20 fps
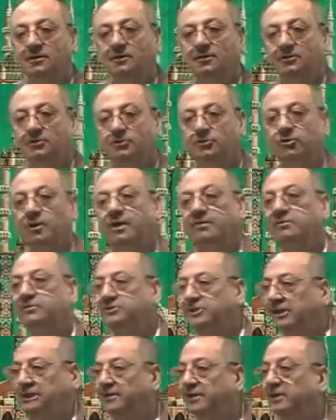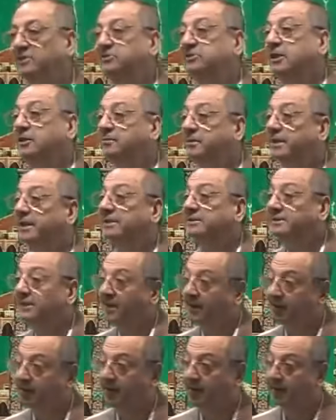You have a sentence coming as a
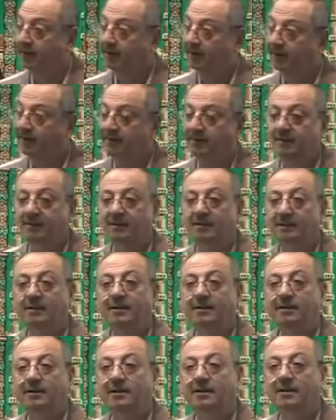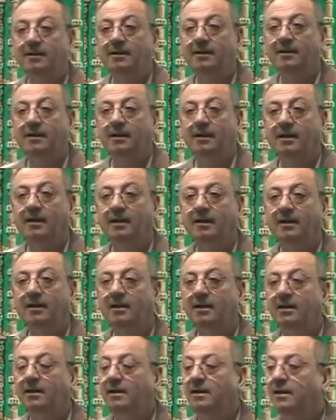hal.
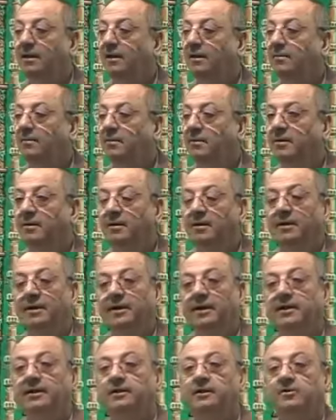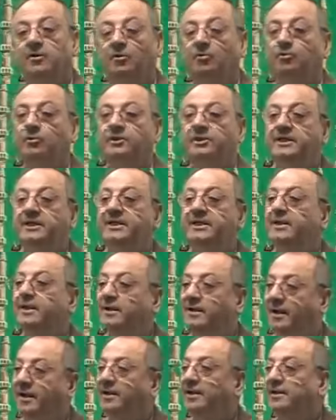Now we need a
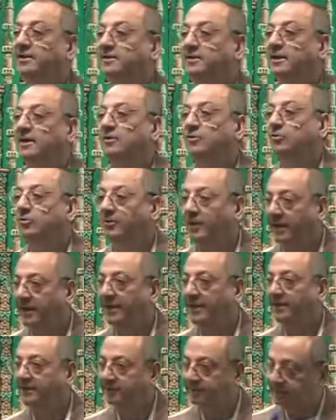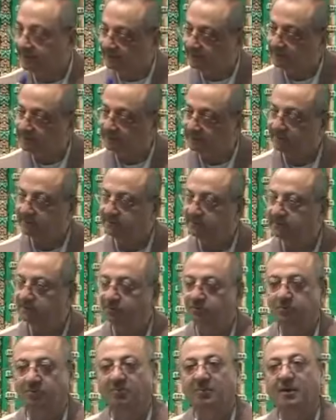connector to connect this
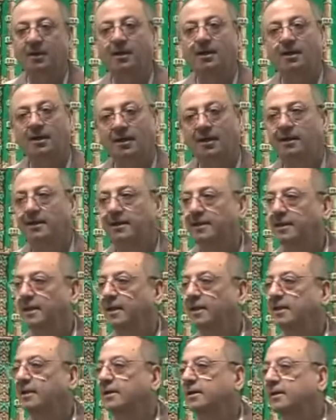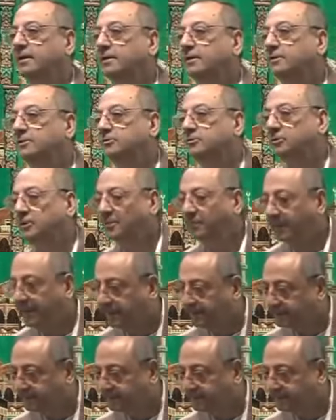jumla haliya to the main